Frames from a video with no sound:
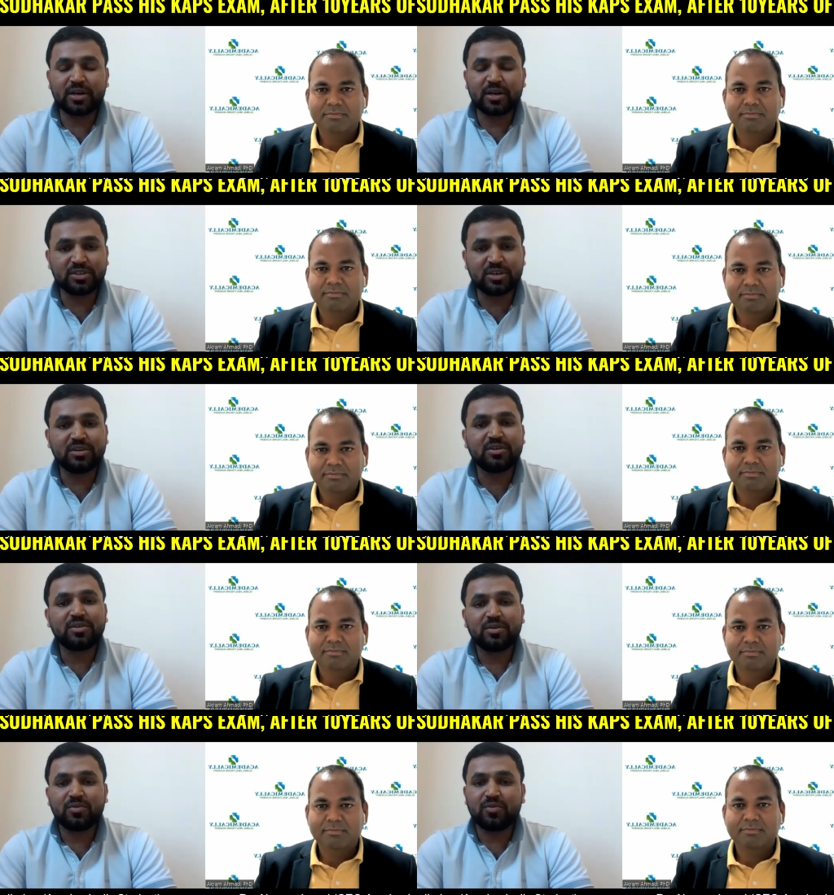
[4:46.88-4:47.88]
Speaker 1: Ahmad sir
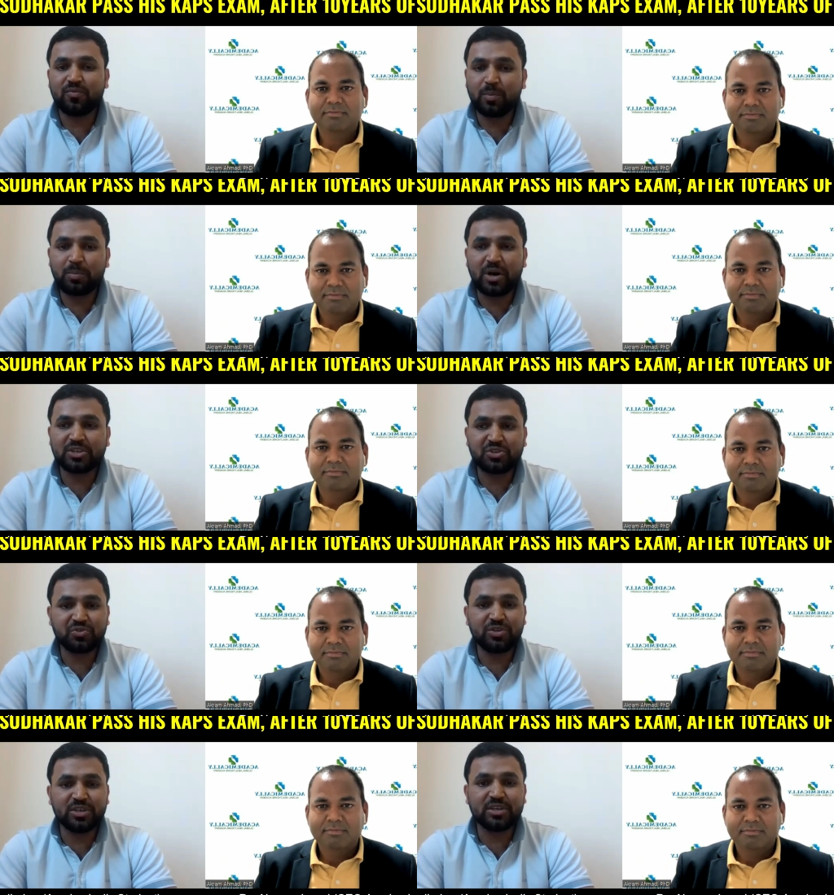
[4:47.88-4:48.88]
from
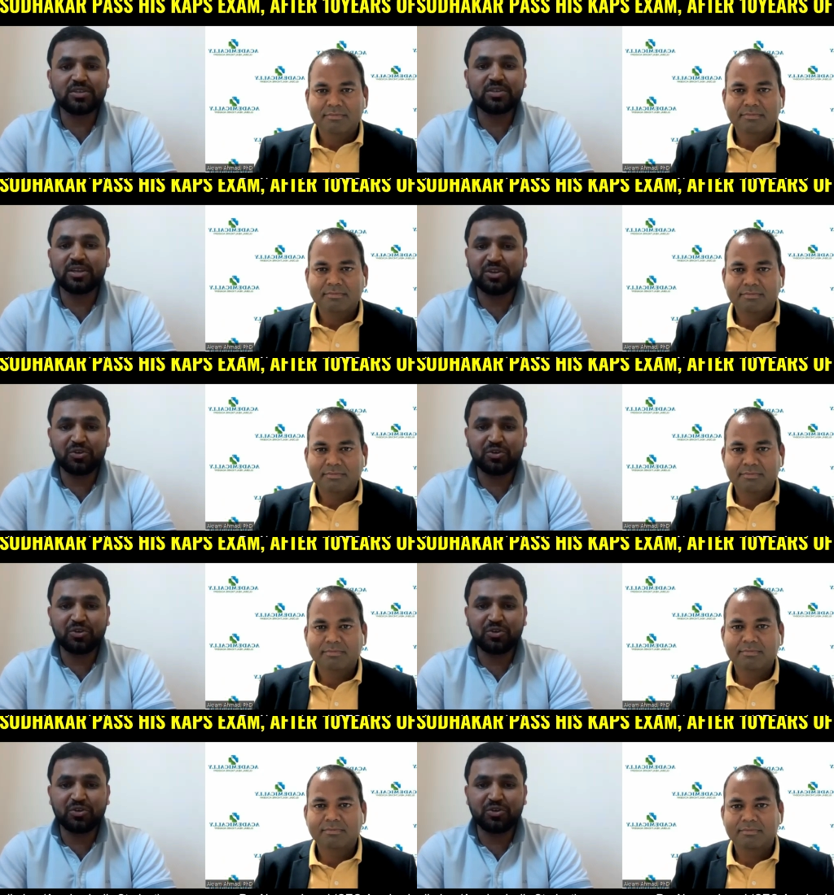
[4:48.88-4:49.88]
past two years in
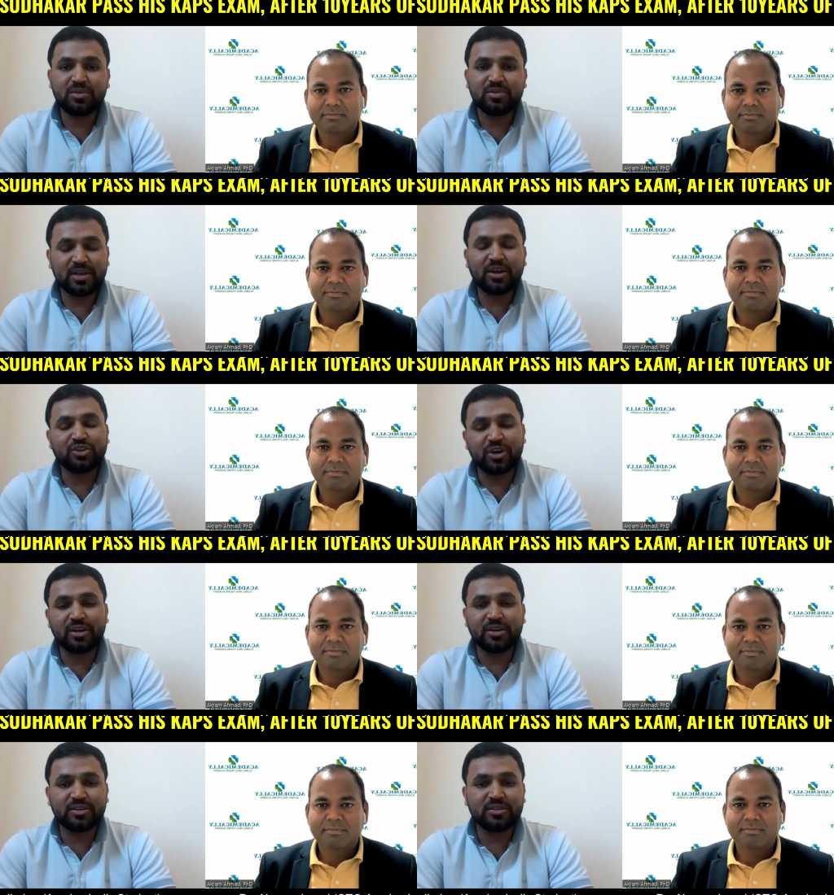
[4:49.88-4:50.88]
YouTube. Then I
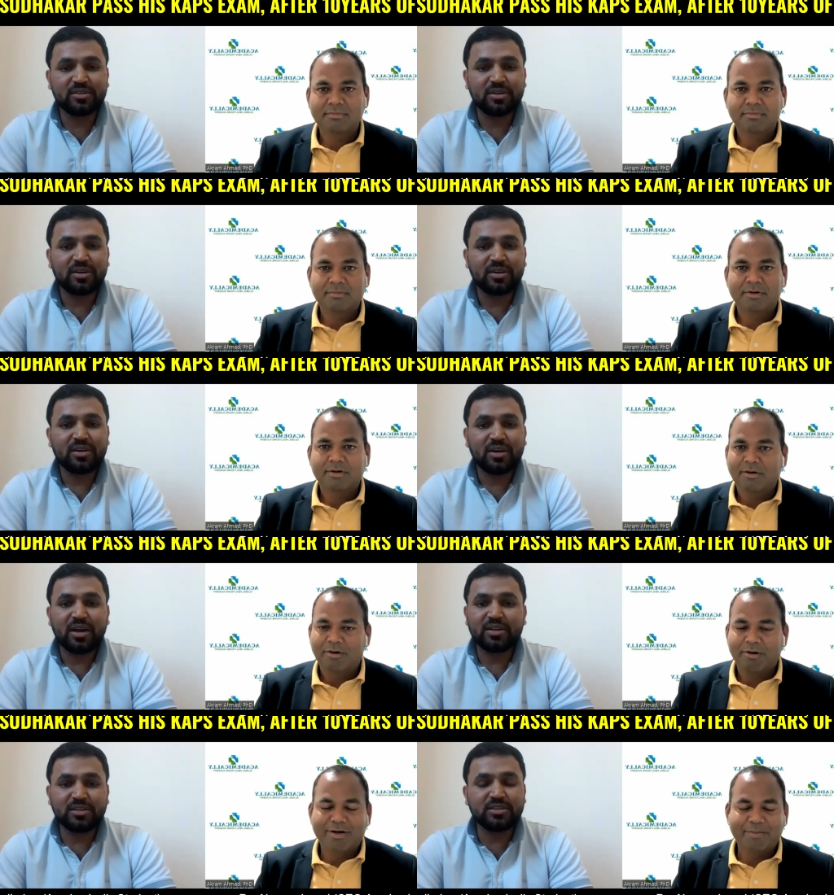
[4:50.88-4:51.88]
joined it.
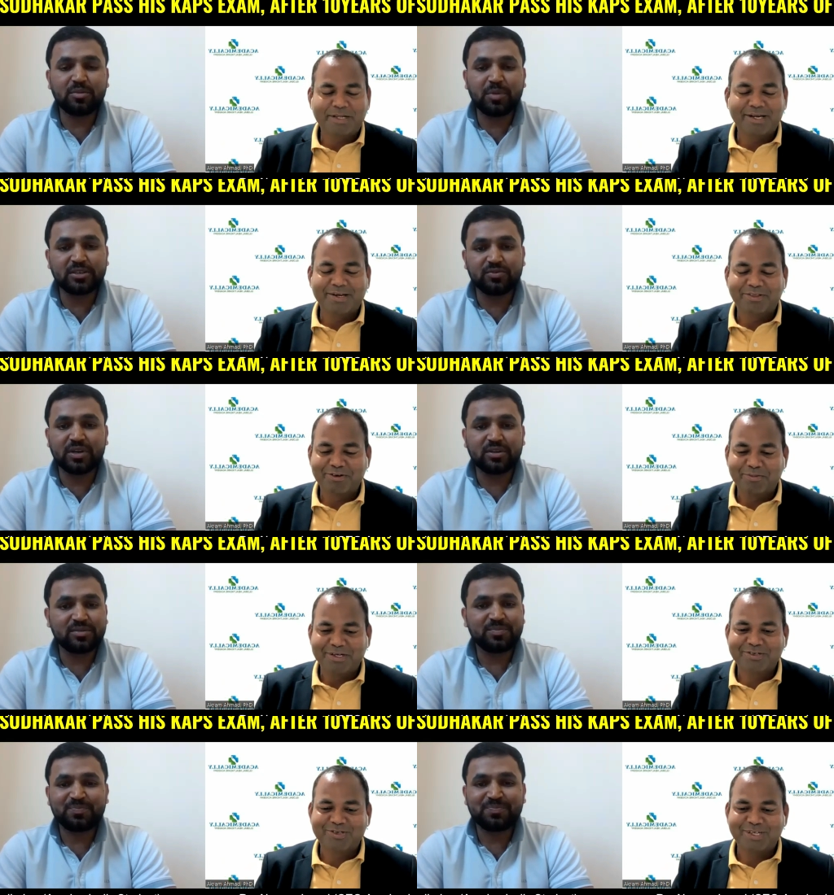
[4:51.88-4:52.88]
Okay. And this Thank is the best so one.
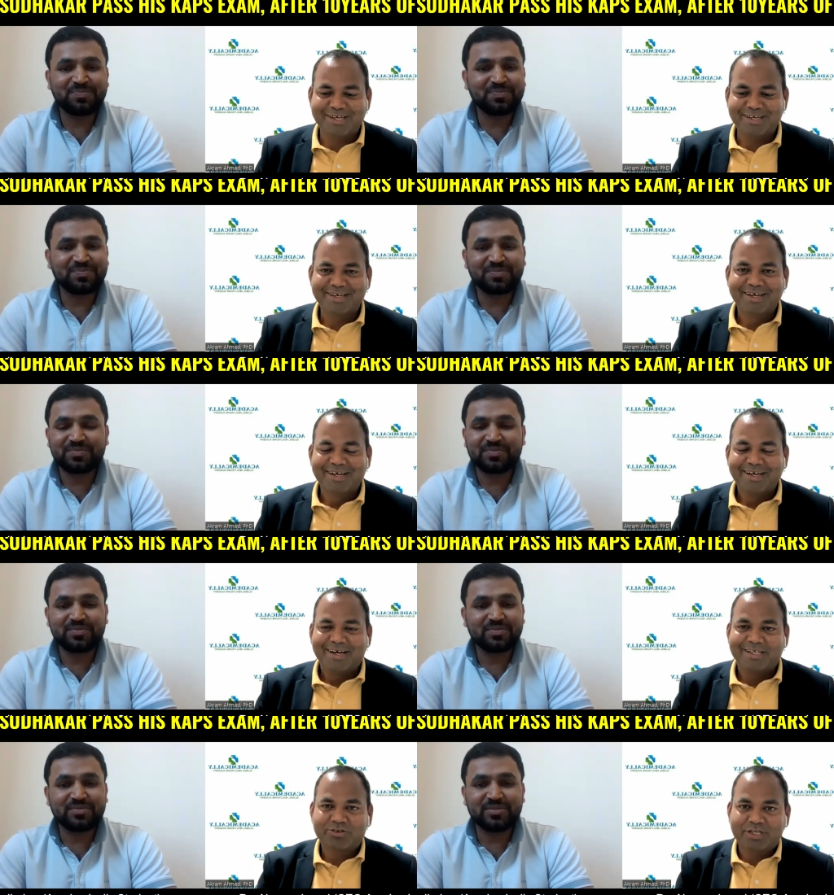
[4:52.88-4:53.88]
Speaker 2: Sudhakar.
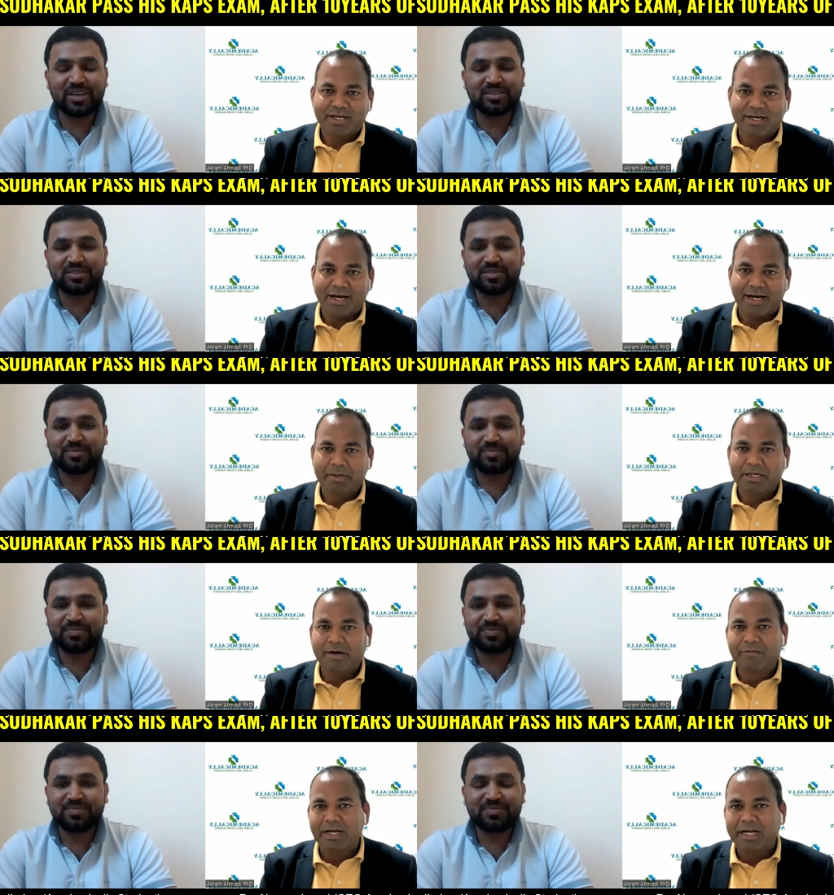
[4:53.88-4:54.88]
yes. I
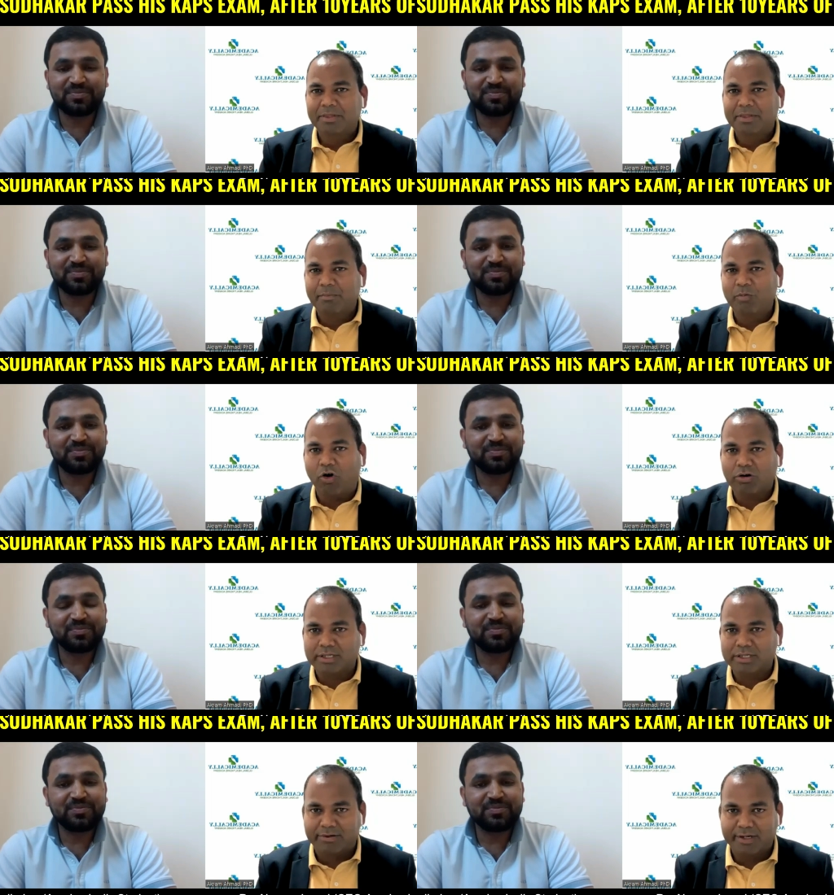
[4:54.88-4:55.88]
mean, we have some mock
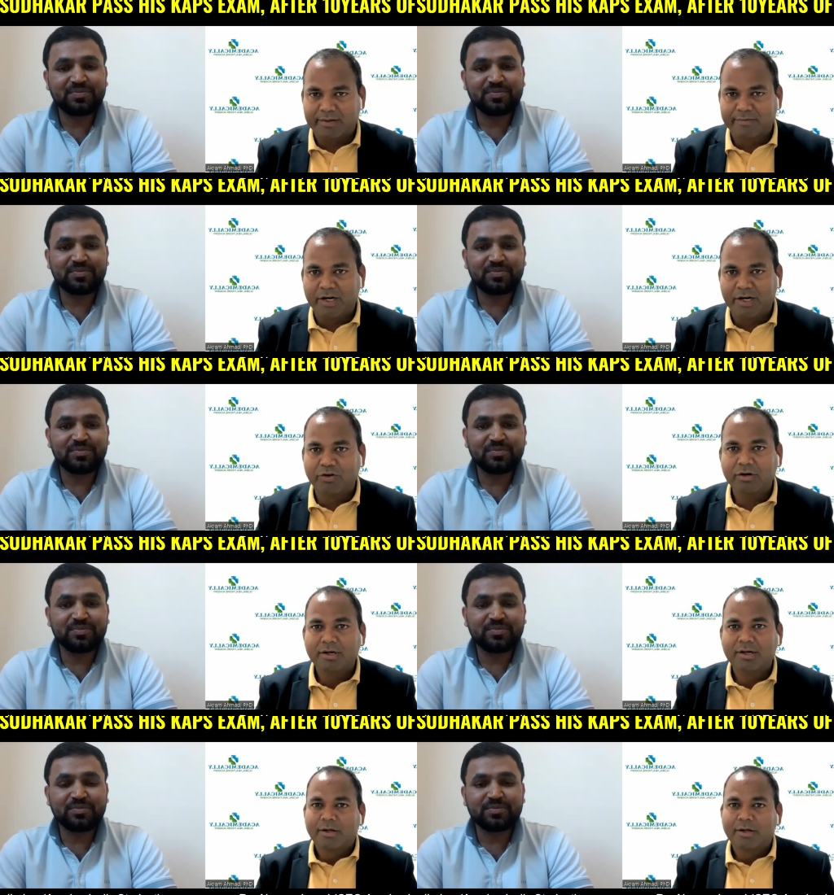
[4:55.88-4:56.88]
test as well, you know.
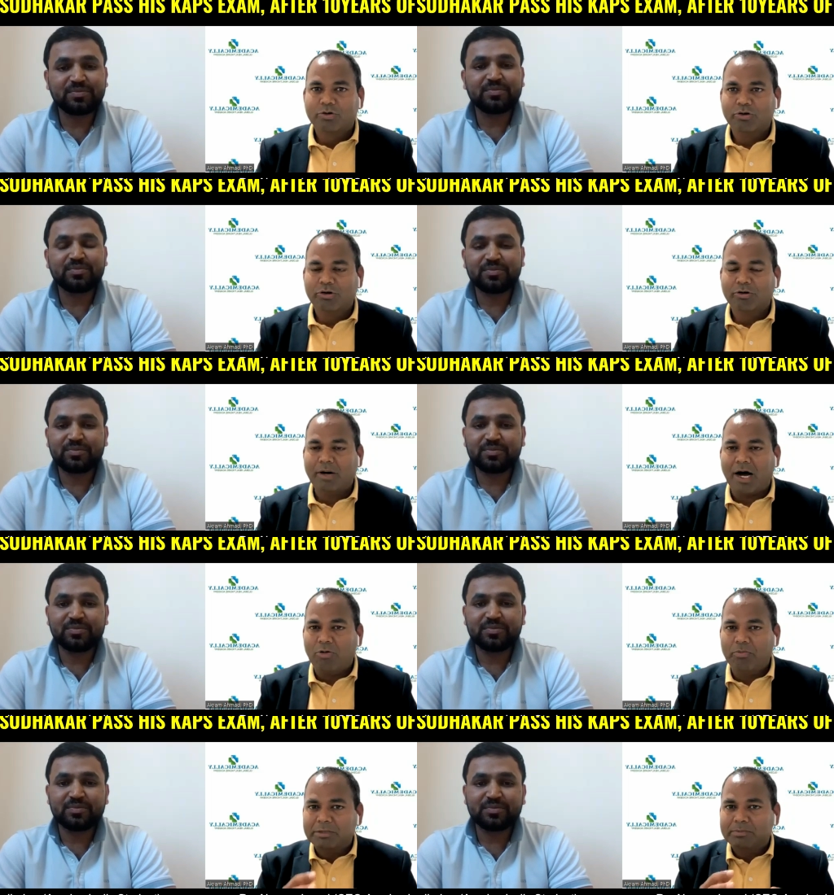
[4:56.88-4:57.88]
So, how
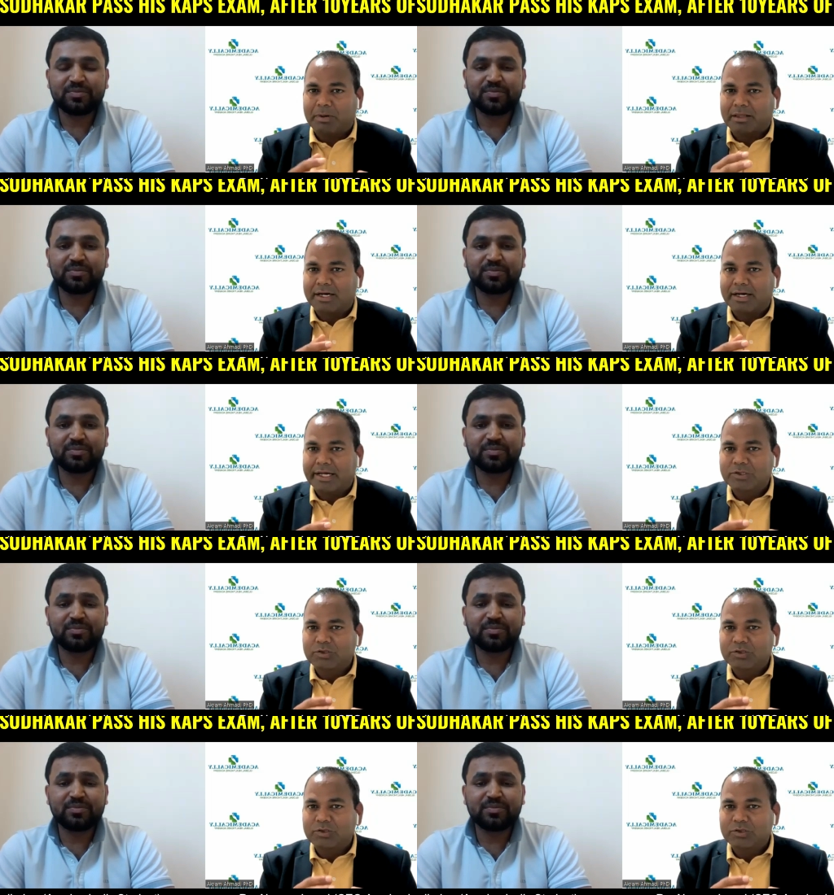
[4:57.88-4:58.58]
much percentage